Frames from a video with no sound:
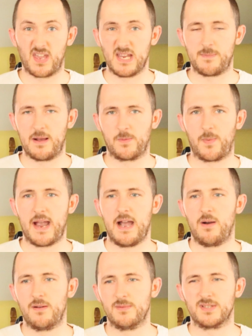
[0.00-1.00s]
£30 per
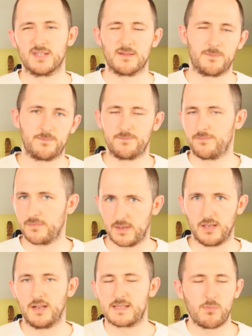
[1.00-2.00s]
hour, which is a,
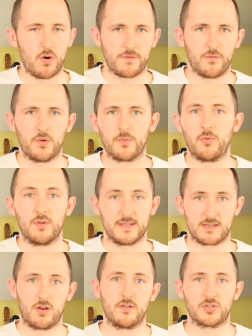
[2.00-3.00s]
you know, it's more affordable,
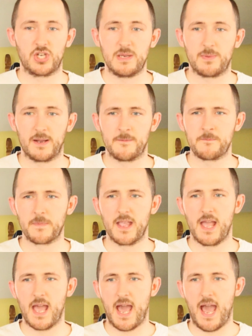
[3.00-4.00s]
it's a lot cheaper.
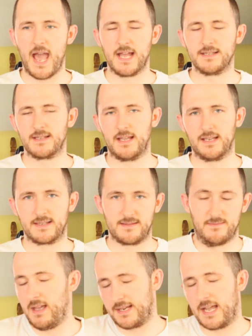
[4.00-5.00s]
And it,
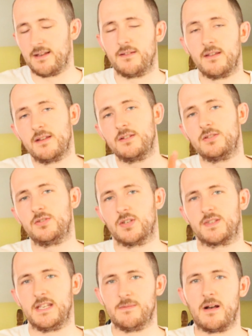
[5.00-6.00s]
again,
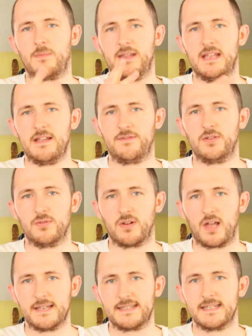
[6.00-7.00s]
just email me if you'd
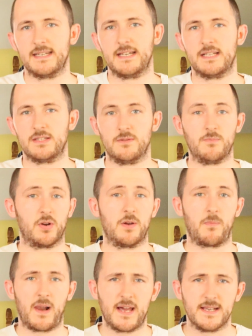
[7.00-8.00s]
like to book a
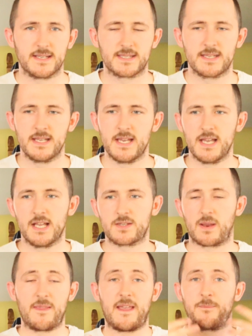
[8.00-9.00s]
place. So
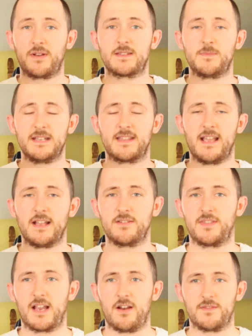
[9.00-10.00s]
again, that brings me to the end
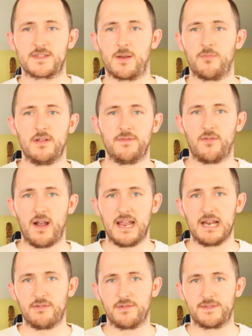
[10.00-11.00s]
of the kind of summary for
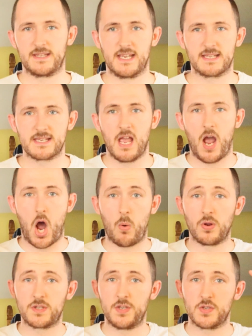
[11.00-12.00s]
A-level physics. I
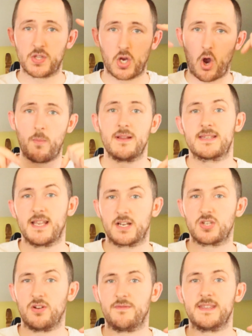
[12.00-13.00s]
want to use the comment
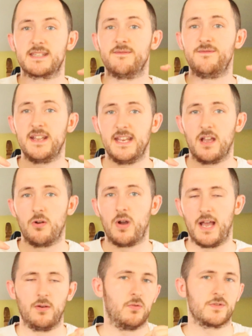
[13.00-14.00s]
section of this video
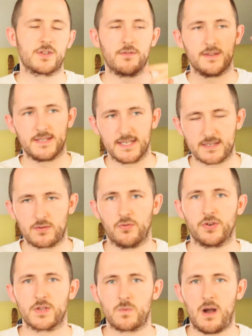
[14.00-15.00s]
and also the
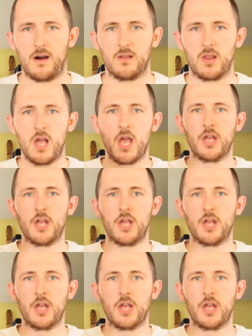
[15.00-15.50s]
Discord as well